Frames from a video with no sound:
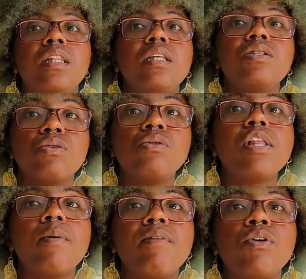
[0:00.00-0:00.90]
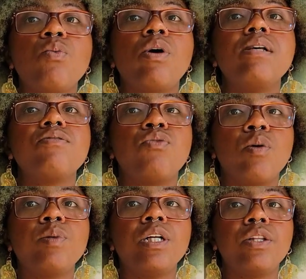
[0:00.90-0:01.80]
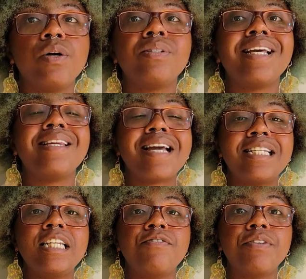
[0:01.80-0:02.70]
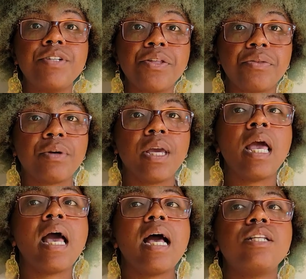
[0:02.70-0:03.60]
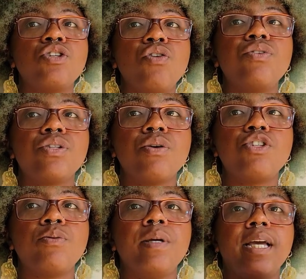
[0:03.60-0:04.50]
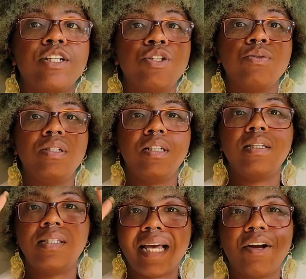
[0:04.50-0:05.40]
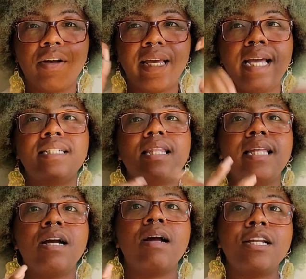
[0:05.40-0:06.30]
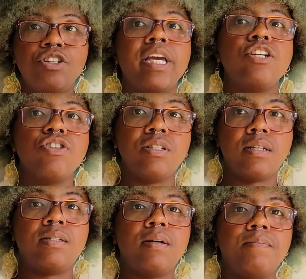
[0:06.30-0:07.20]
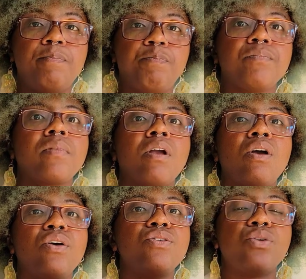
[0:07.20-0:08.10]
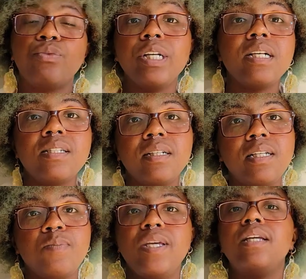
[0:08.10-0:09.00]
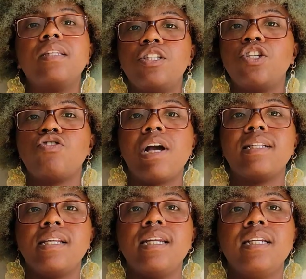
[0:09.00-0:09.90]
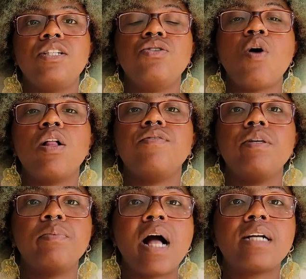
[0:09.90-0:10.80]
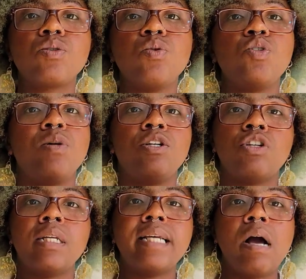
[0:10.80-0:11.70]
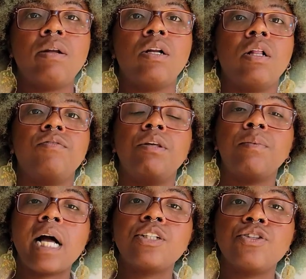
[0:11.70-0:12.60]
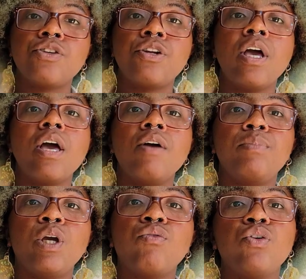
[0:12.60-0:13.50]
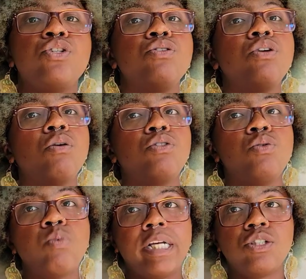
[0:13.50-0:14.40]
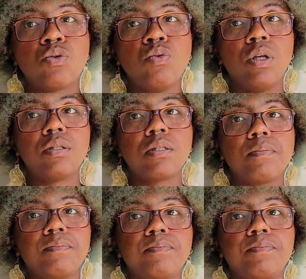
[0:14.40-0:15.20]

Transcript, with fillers: The school, however, was formally closed in nineteen fifty-three as Nova Scotia began to desegregate their education system. So realistically speaking, this is translated into all of the Black schools being shut down and all of the Black children being forced to go to white schools.